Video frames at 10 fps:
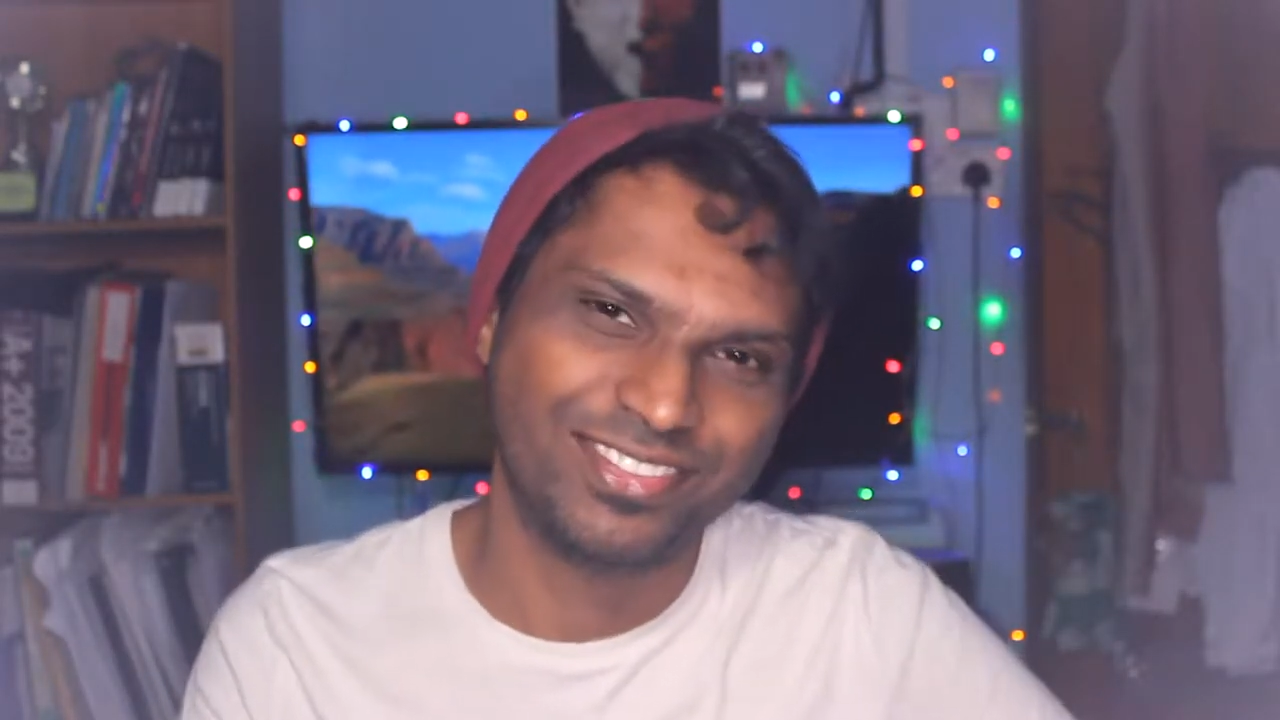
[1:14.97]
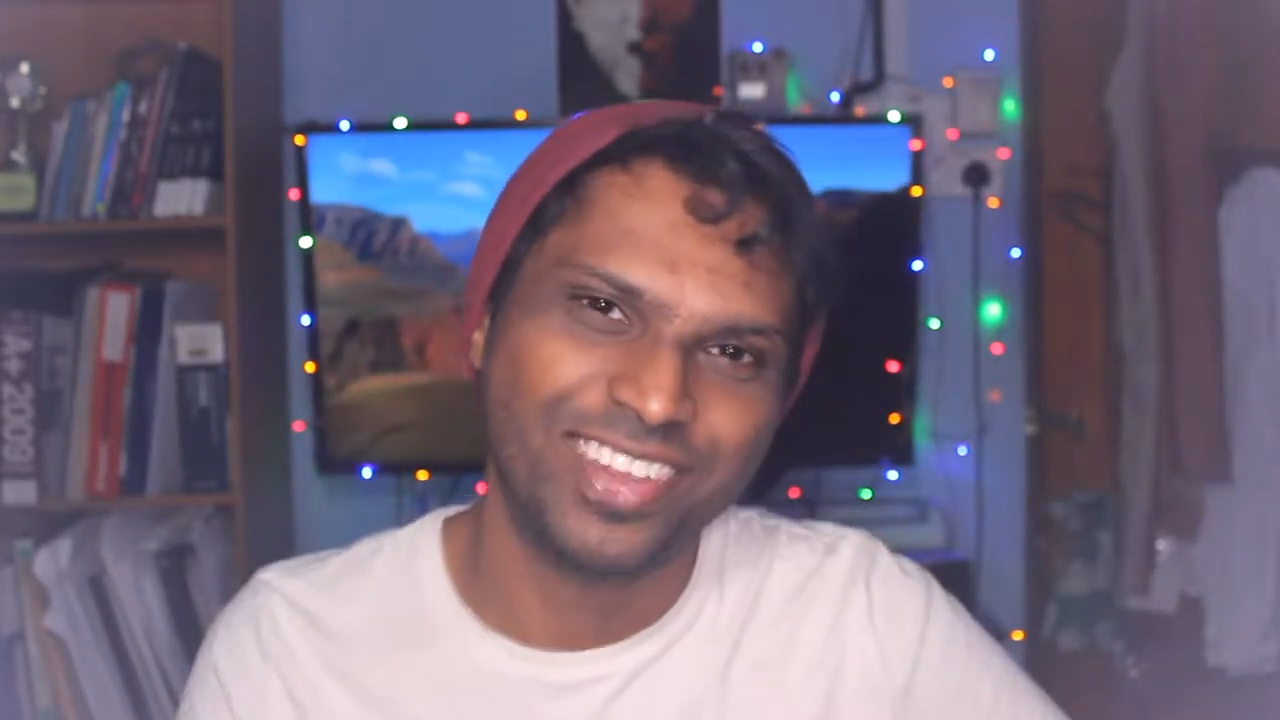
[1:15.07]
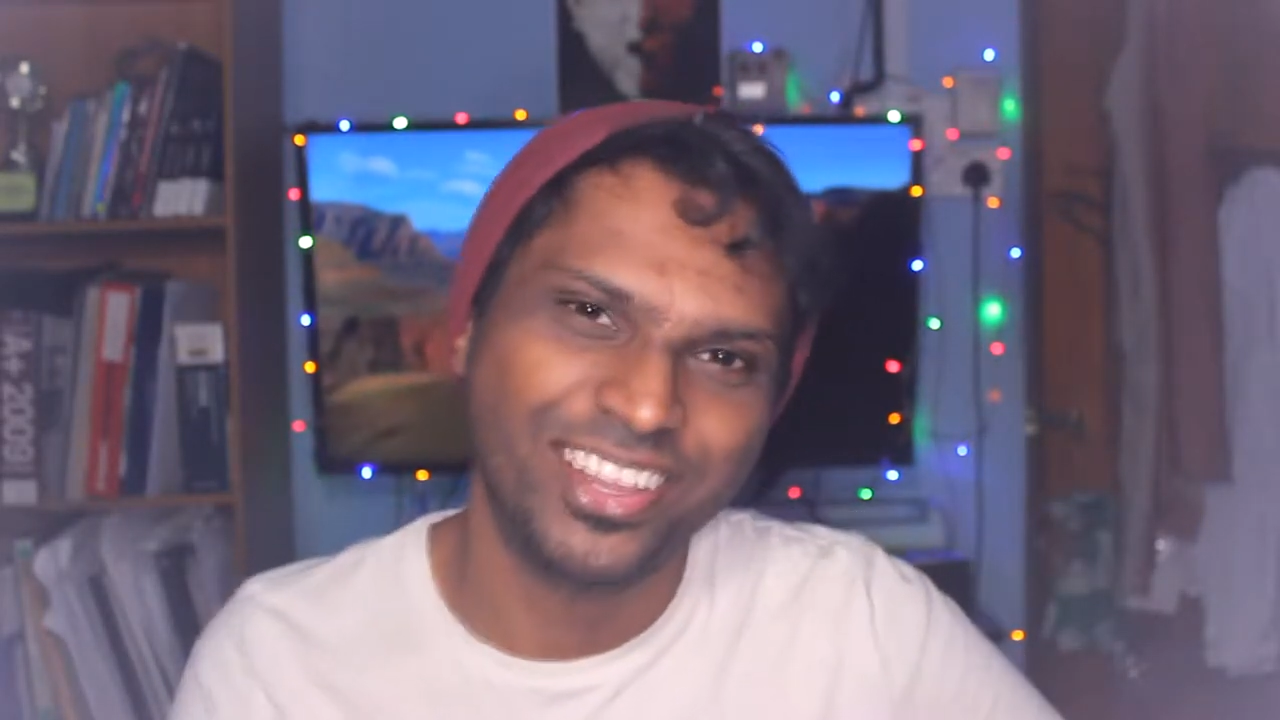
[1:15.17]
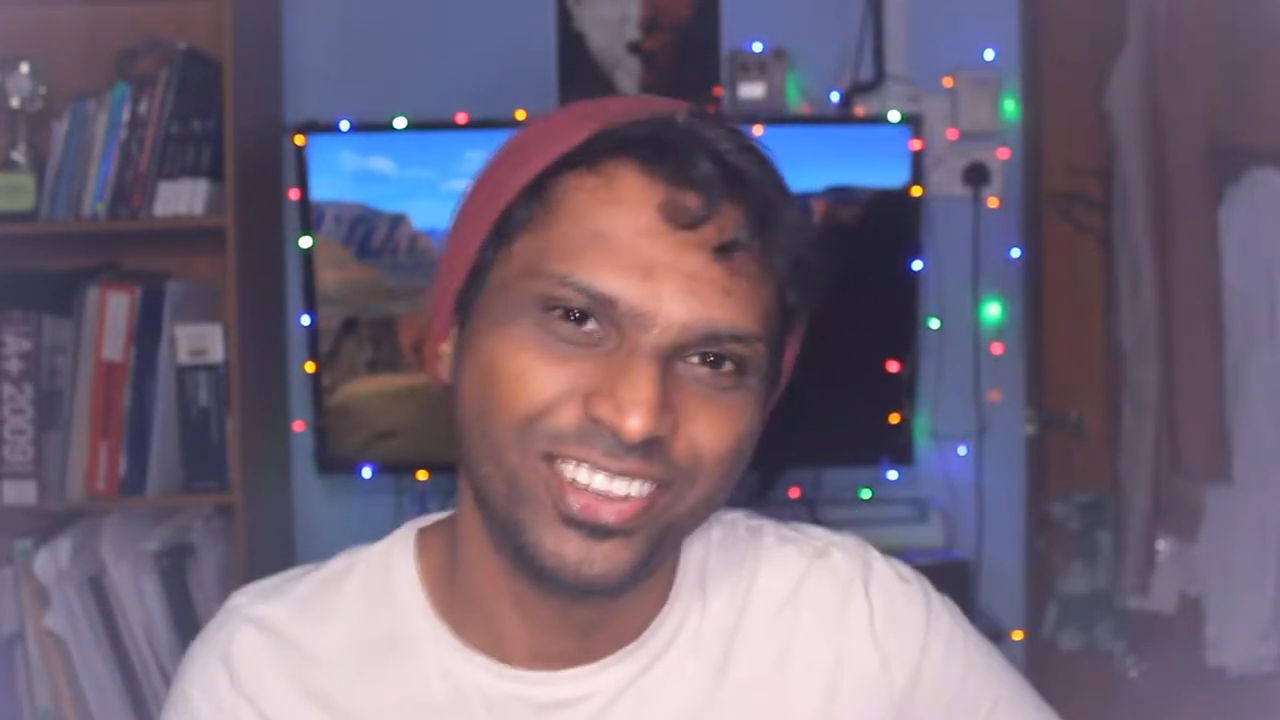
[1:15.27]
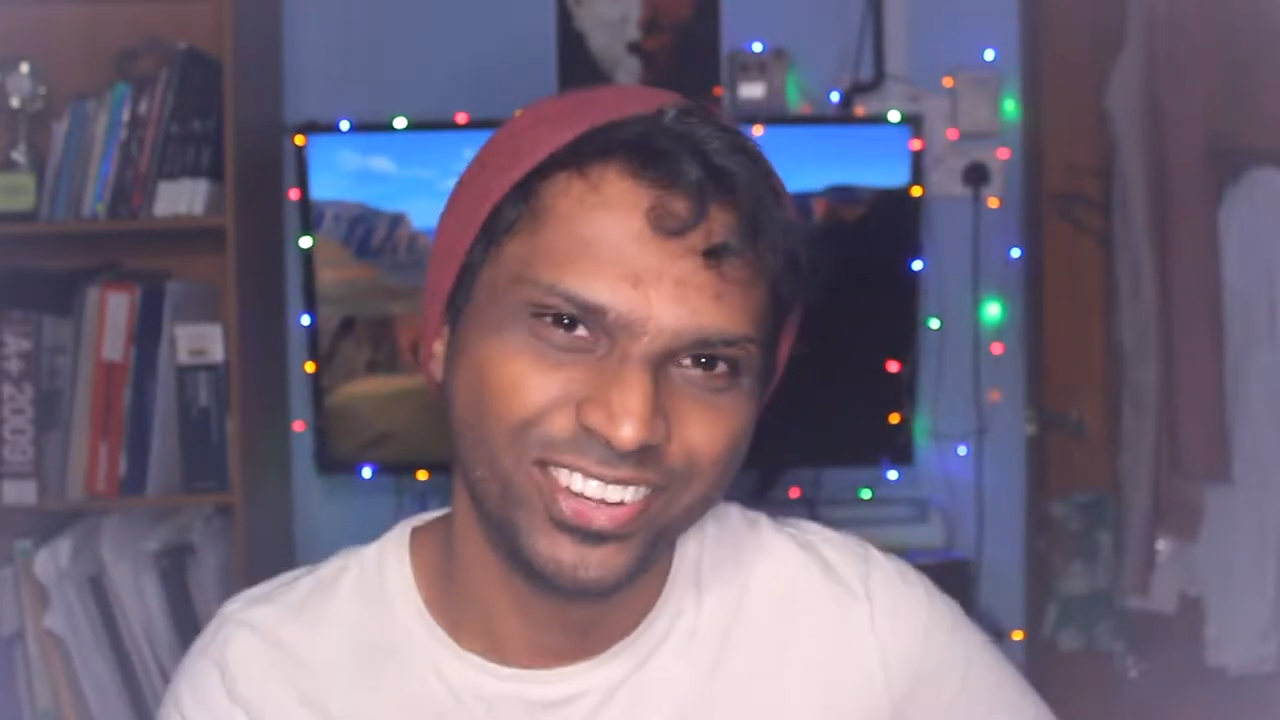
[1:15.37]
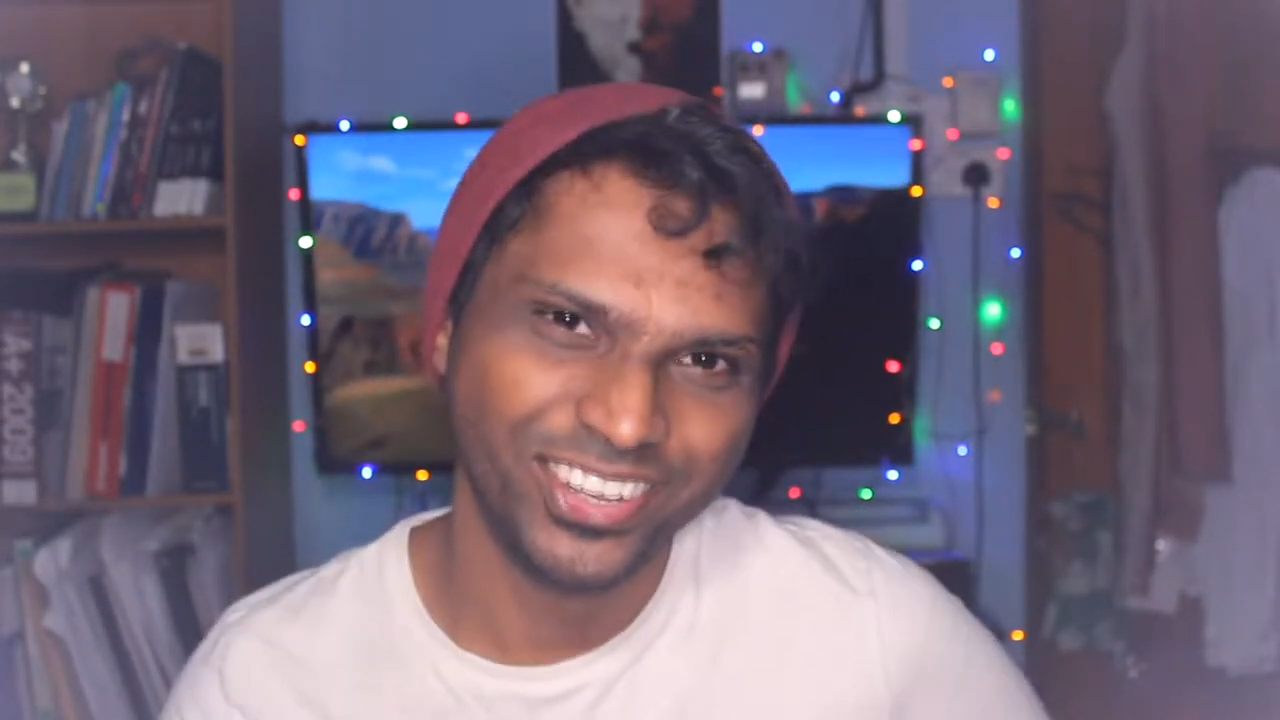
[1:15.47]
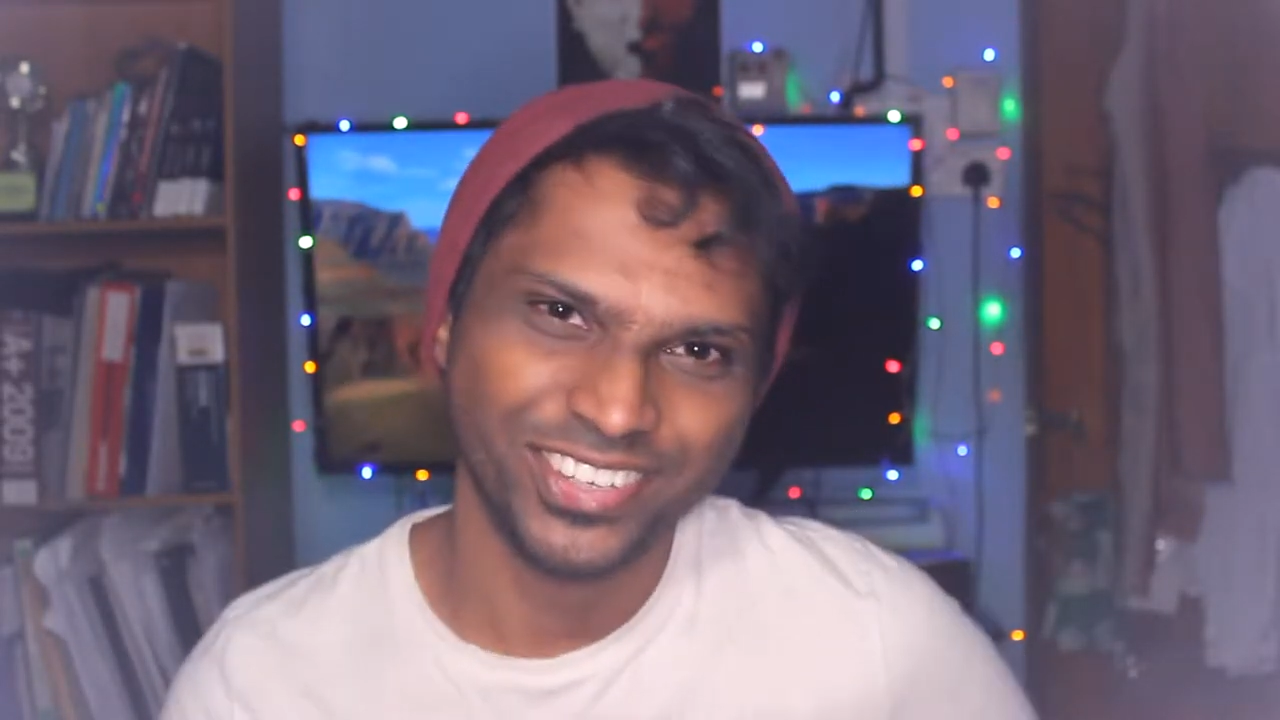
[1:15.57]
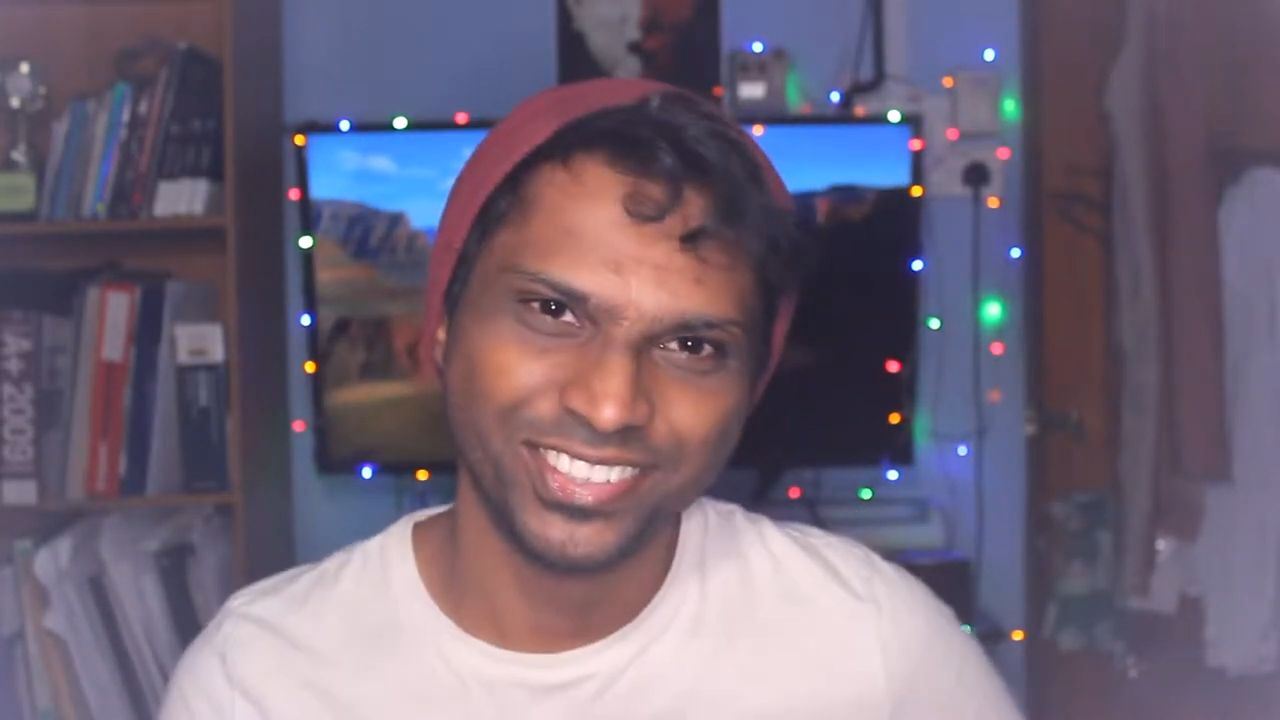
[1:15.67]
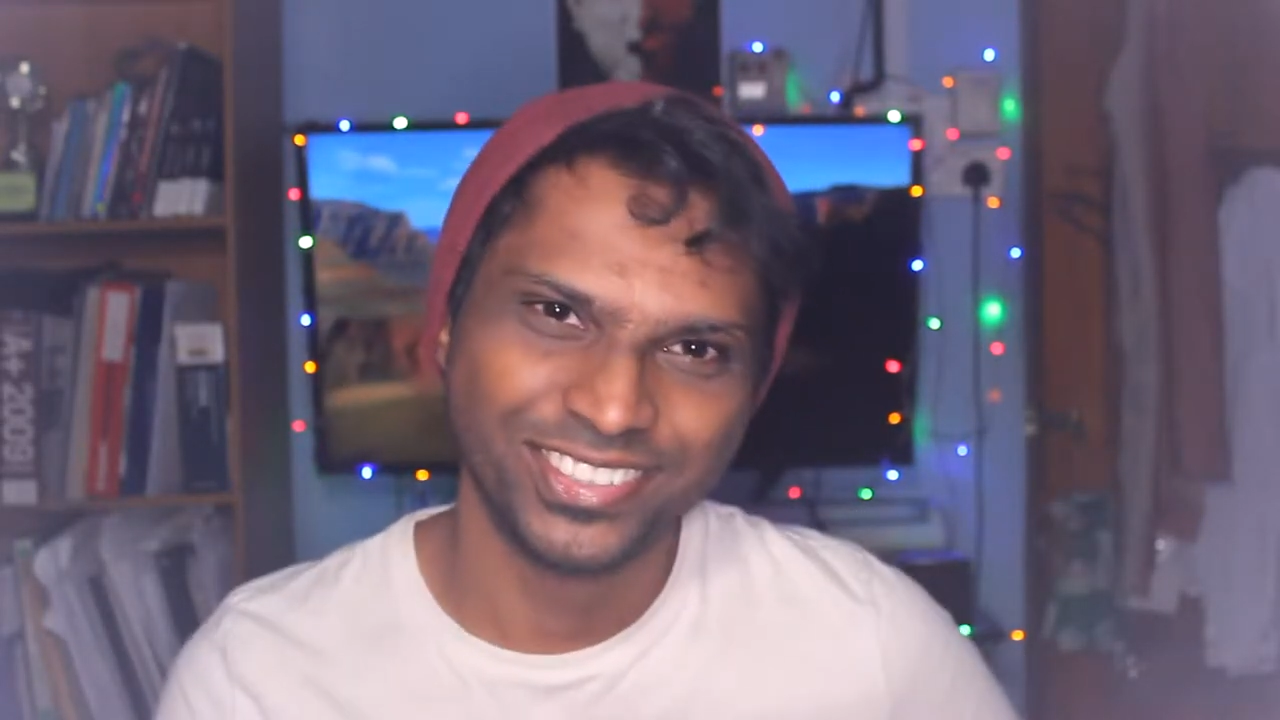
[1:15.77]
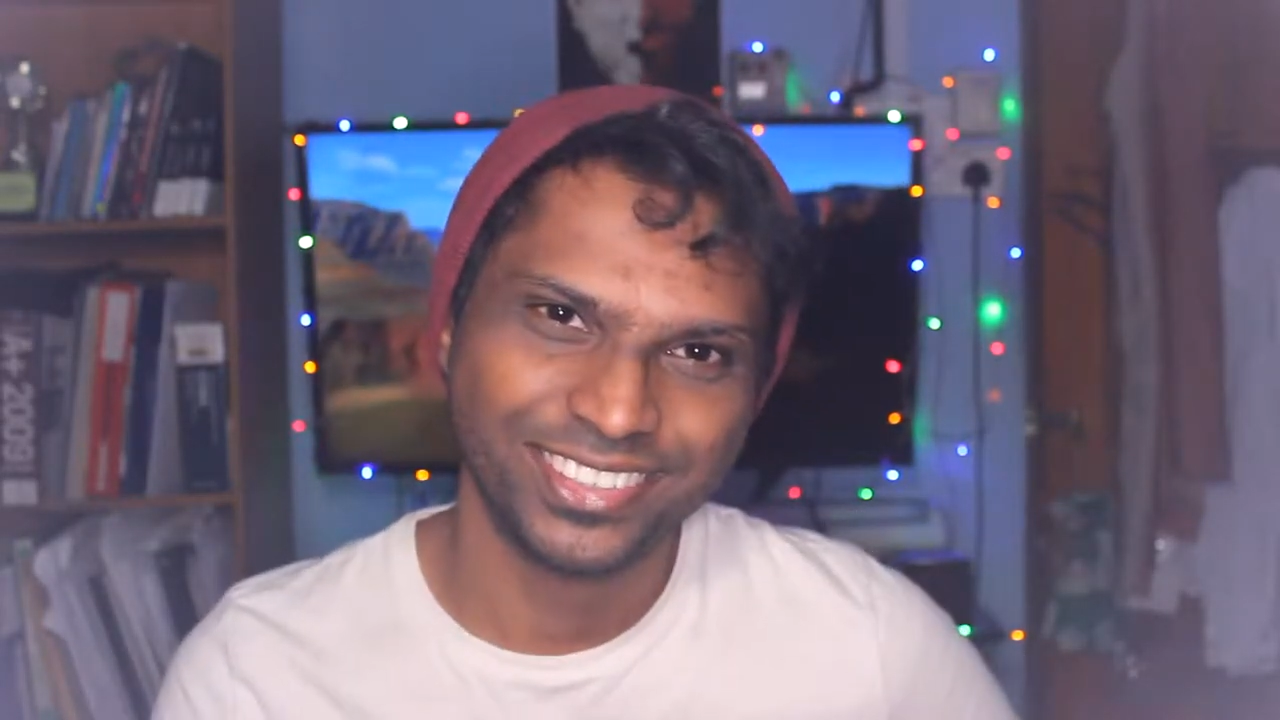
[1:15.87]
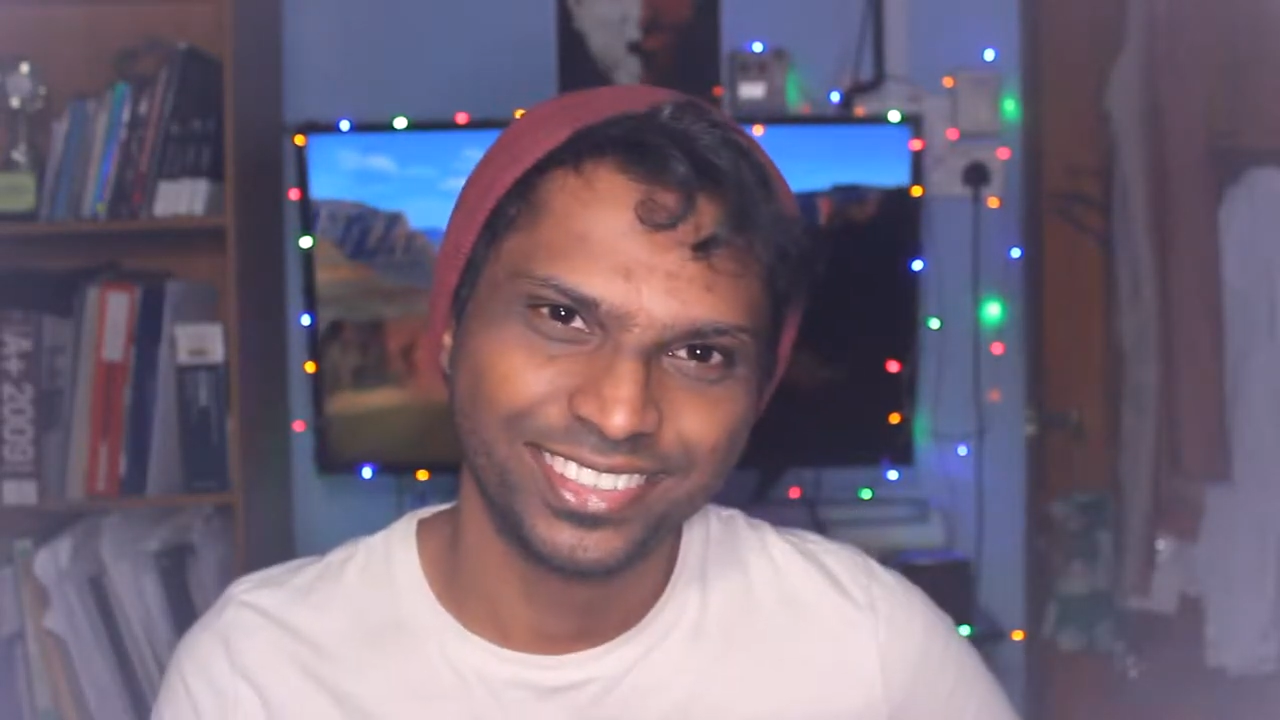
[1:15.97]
find on you.